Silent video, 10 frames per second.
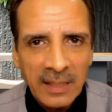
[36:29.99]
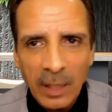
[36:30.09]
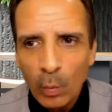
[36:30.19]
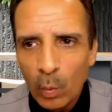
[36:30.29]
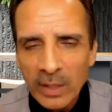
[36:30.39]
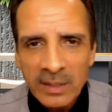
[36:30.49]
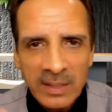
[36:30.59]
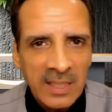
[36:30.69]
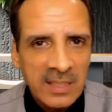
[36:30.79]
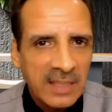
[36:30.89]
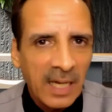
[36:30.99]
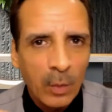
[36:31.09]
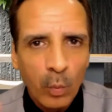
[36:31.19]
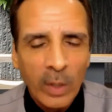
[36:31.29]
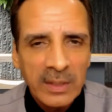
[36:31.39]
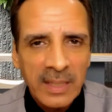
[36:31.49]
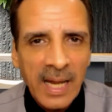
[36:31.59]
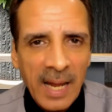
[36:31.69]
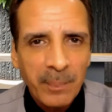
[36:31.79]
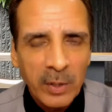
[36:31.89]
they want this, they want
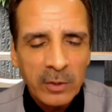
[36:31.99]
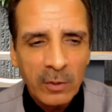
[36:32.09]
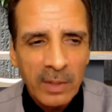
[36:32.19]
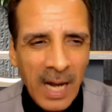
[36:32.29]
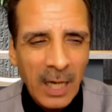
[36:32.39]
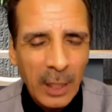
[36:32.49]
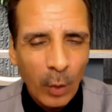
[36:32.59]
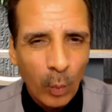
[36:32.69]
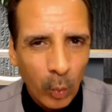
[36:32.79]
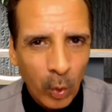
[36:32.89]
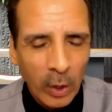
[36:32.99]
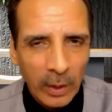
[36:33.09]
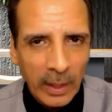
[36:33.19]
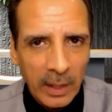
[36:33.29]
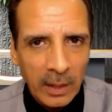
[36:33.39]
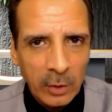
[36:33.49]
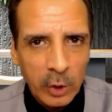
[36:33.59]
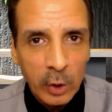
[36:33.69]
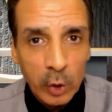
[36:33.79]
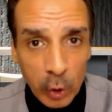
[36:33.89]
that, but they're not willing
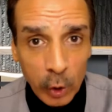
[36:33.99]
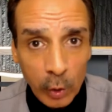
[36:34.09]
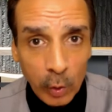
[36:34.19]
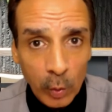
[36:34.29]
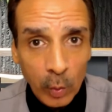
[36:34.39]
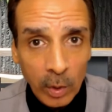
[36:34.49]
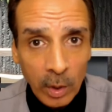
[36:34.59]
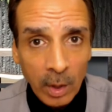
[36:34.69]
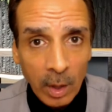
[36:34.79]
to do